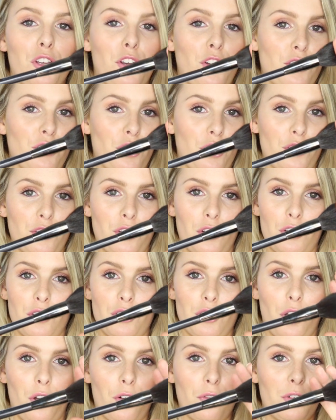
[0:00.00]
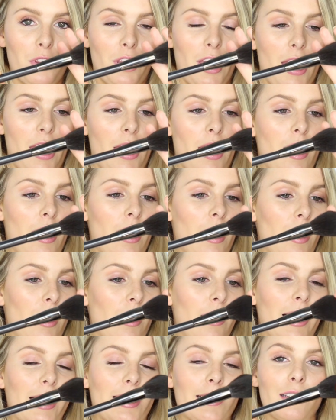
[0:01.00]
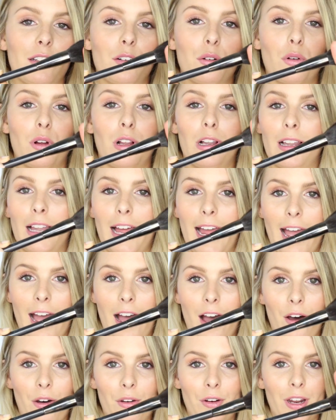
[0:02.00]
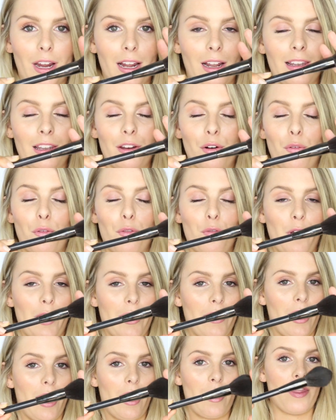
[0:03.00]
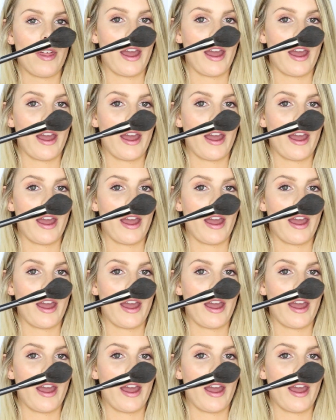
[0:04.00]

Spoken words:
So soft. They're like a little cloud, a little feather.